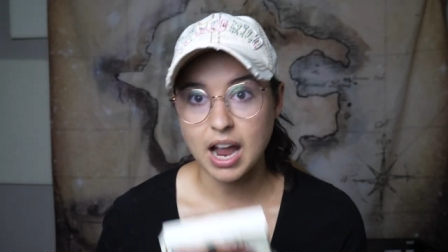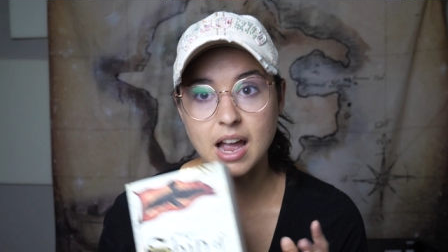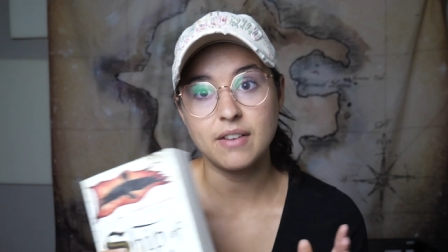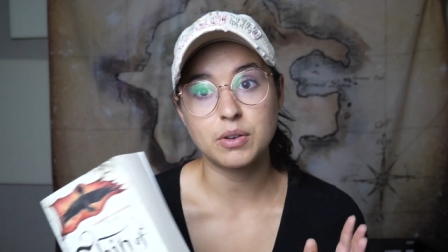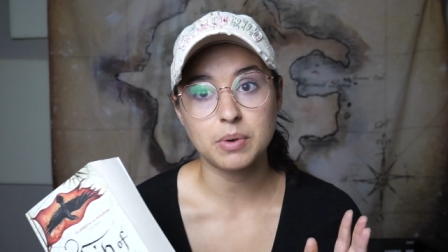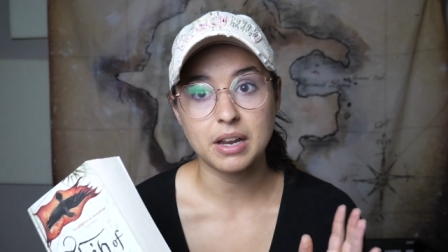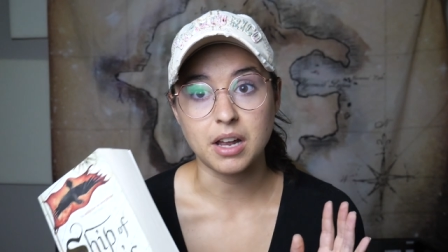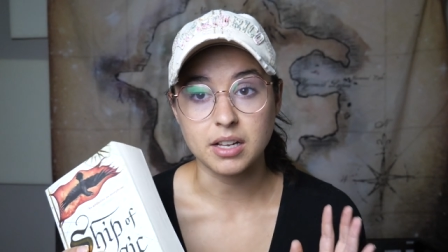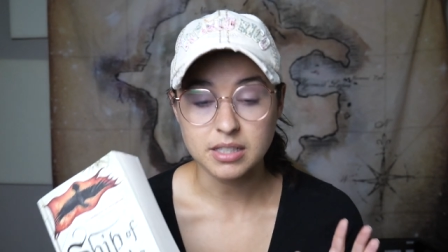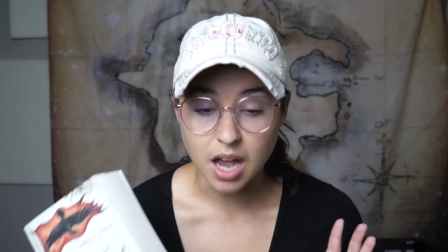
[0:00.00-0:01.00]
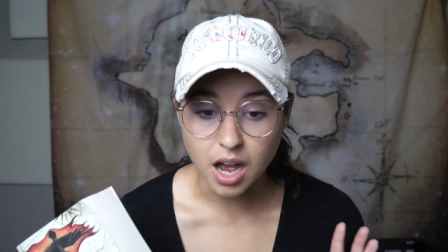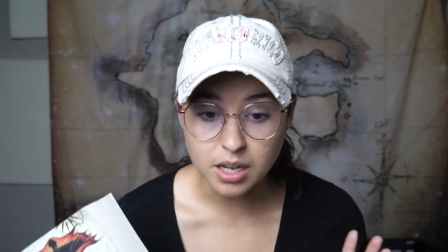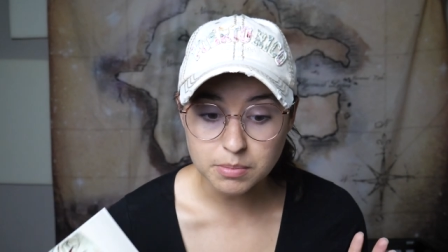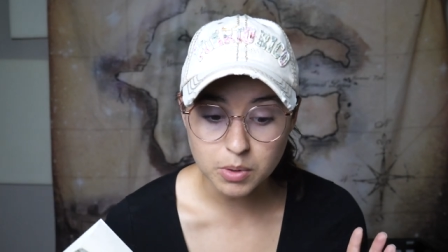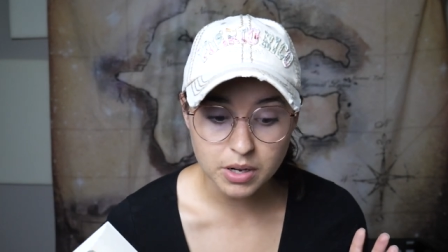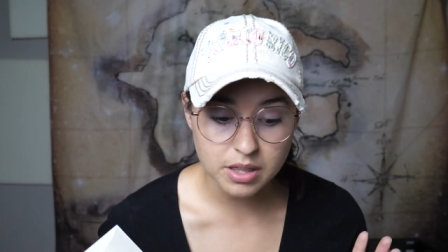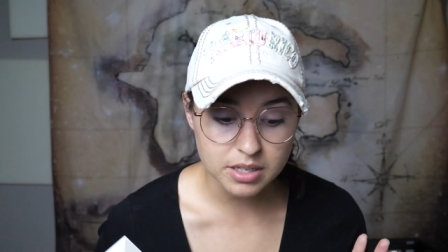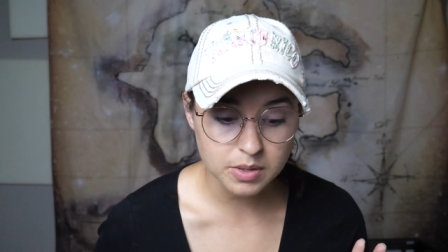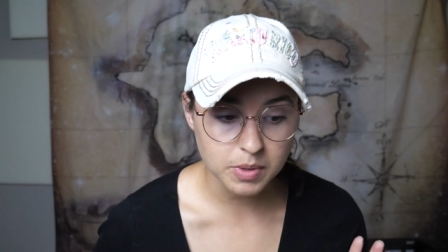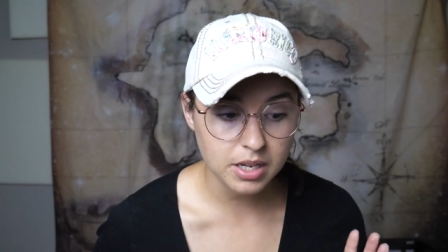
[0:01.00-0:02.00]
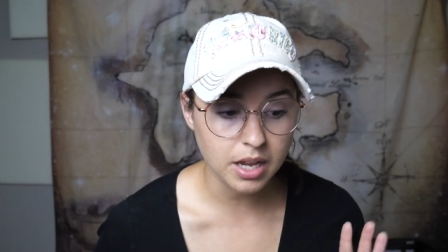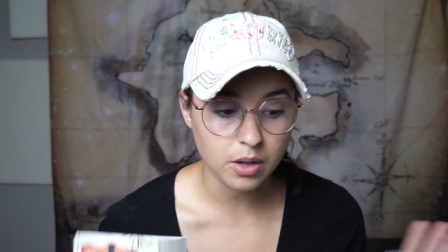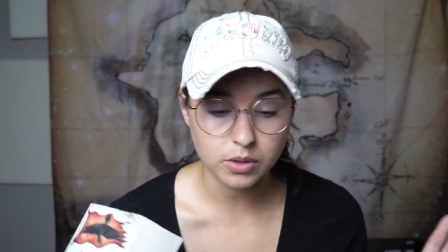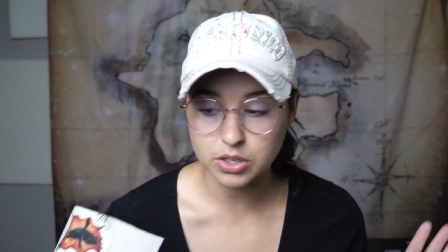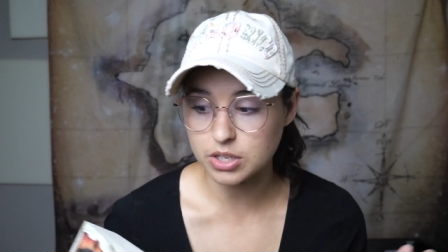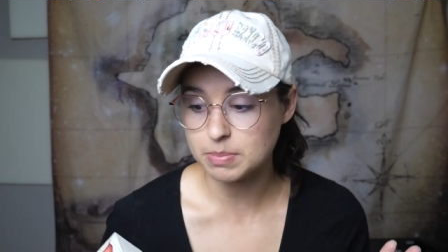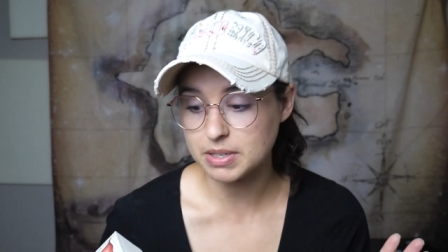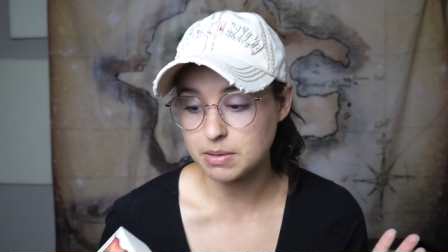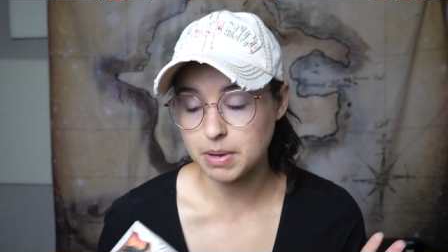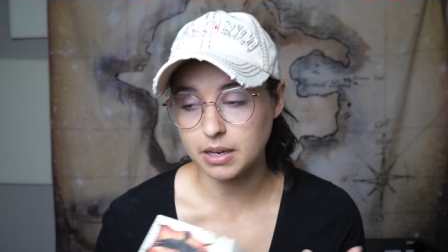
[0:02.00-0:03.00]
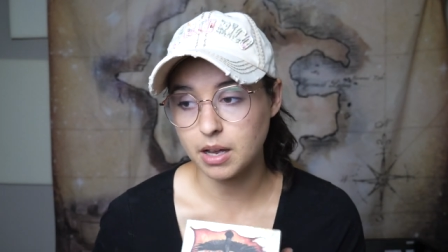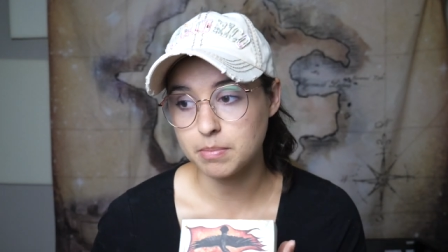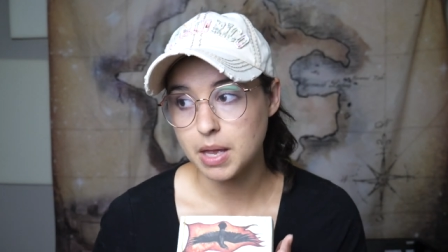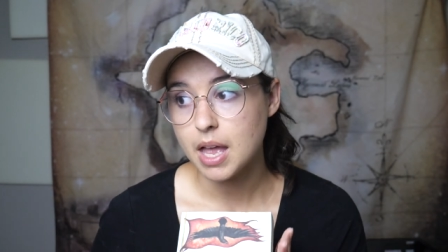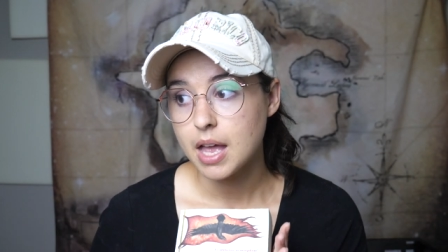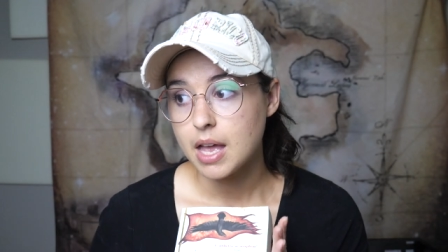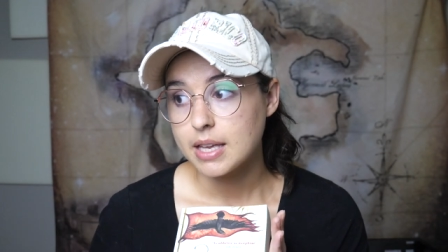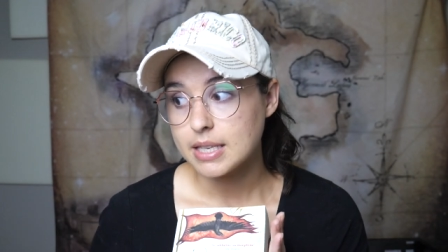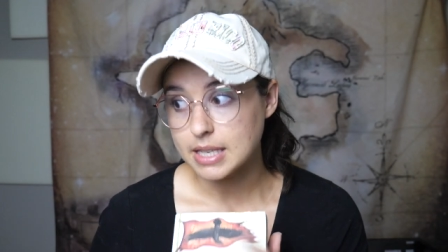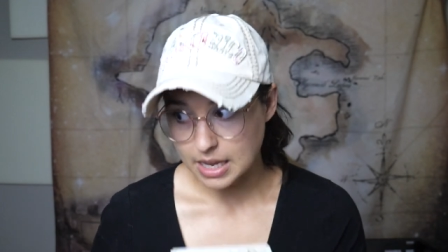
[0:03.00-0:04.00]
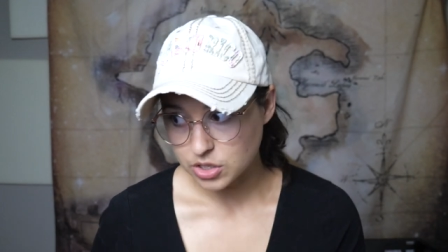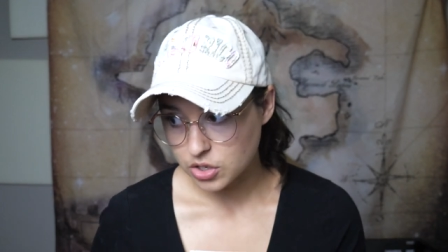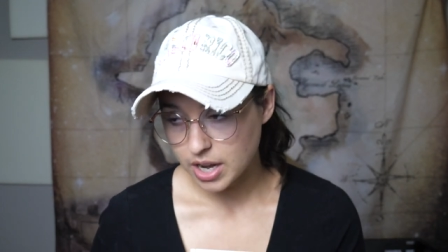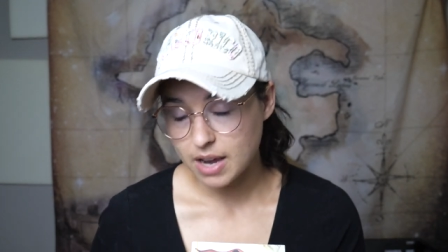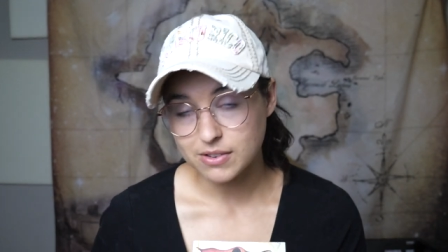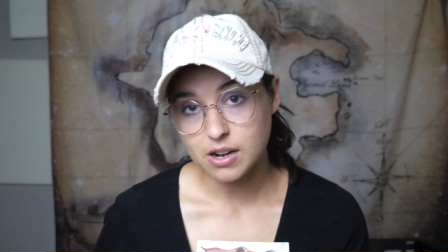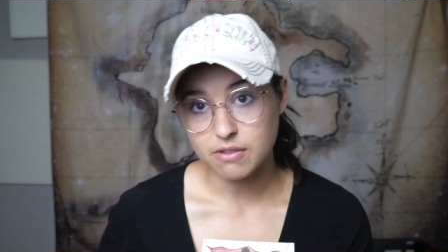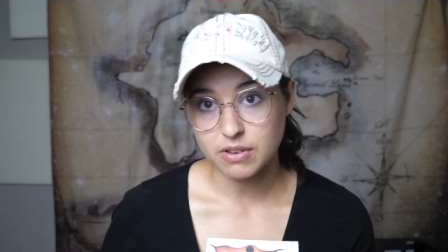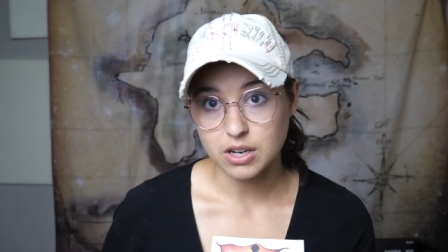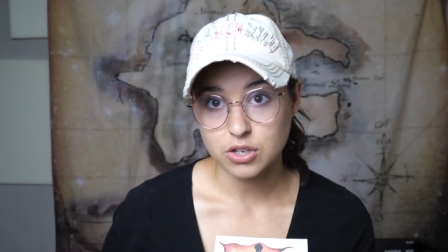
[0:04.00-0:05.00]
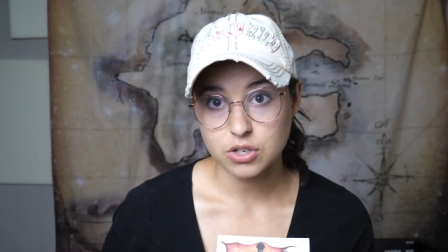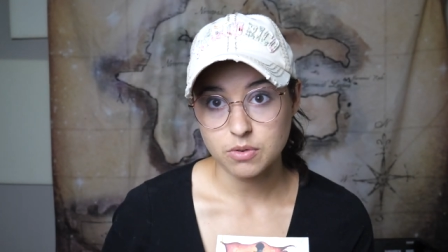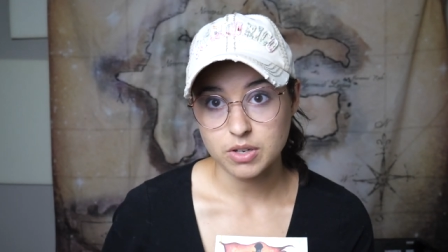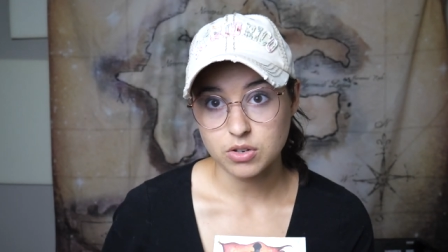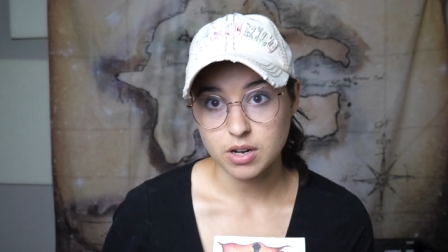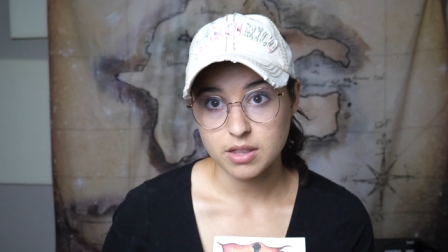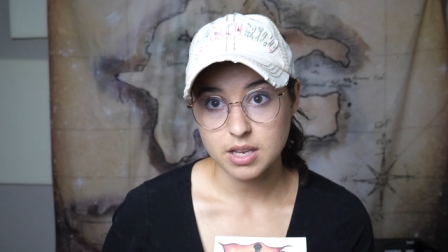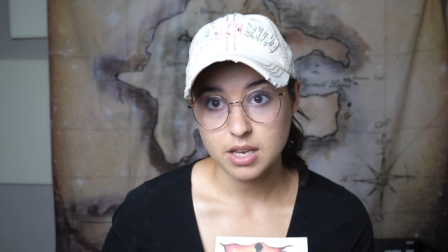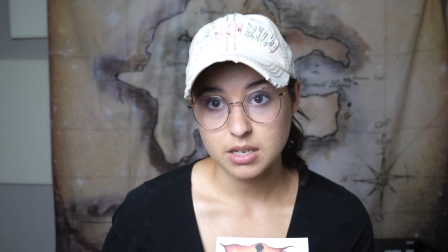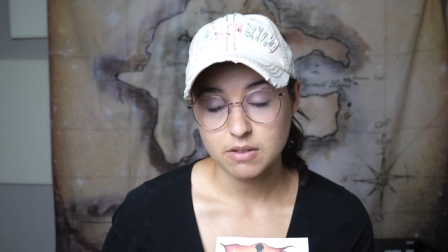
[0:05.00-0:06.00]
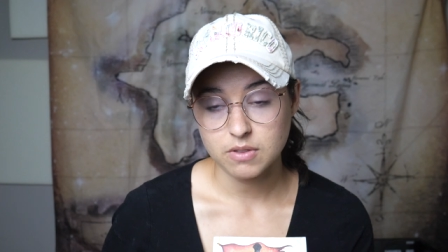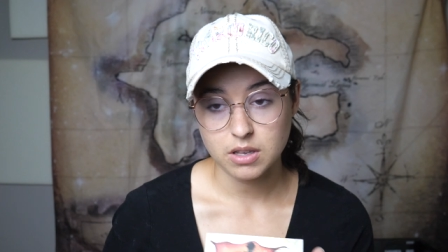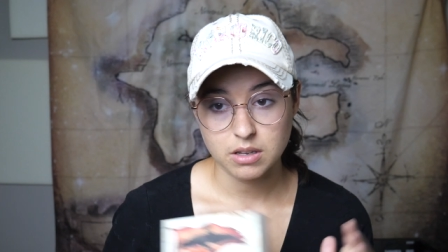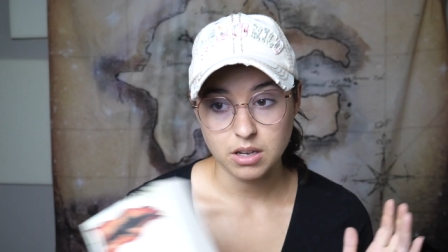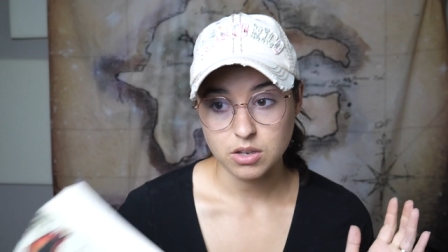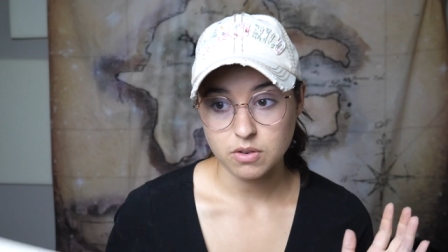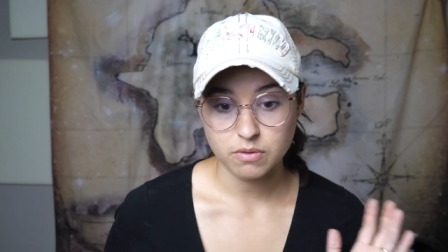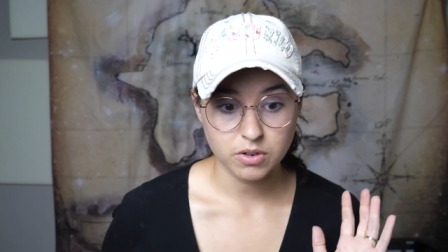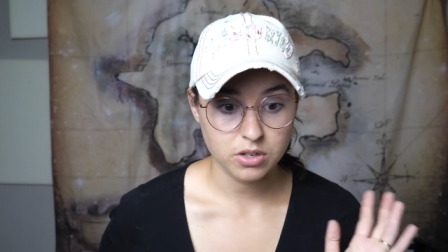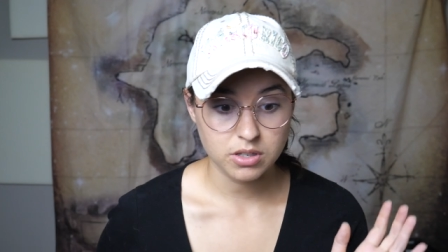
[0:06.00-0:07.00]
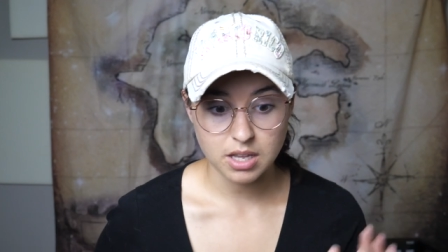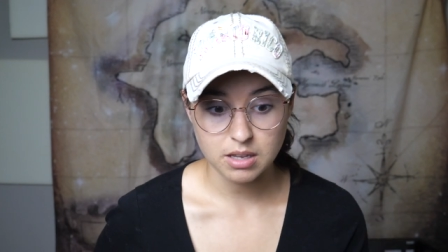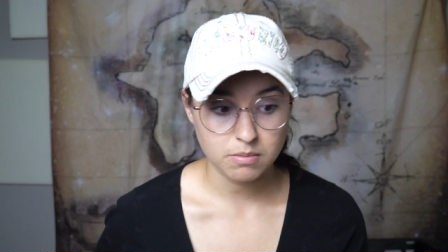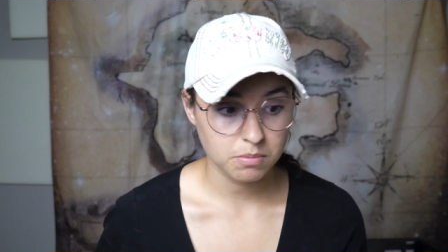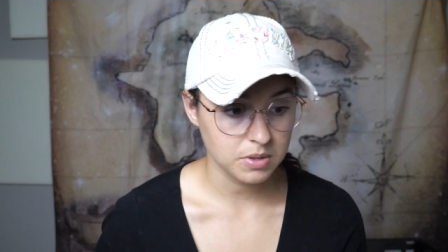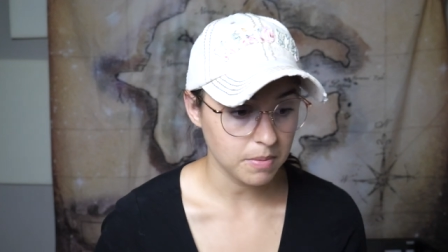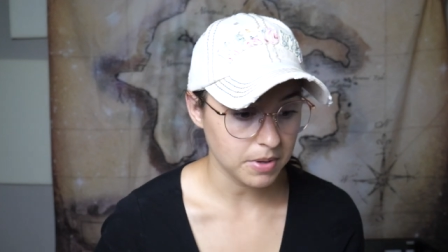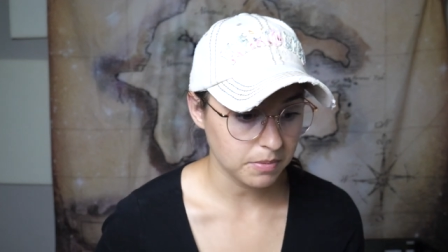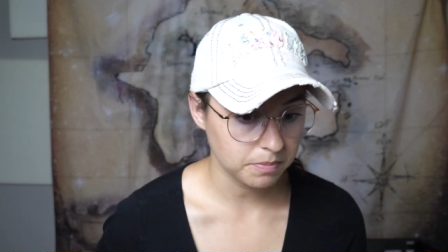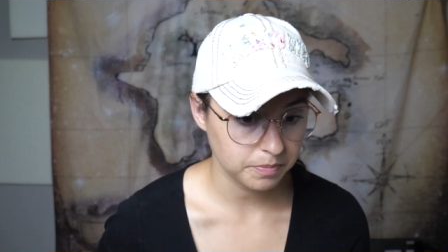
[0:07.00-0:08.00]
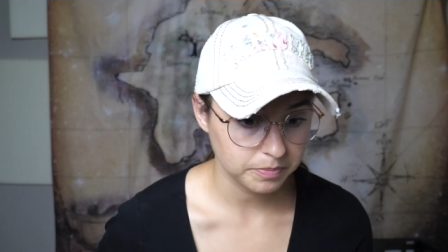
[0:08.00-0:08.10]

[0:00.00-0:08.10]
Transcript: I haven't read a ton more this week. I only just picked it back up yesterday after I finished the restaurant at the end of the universe thing something.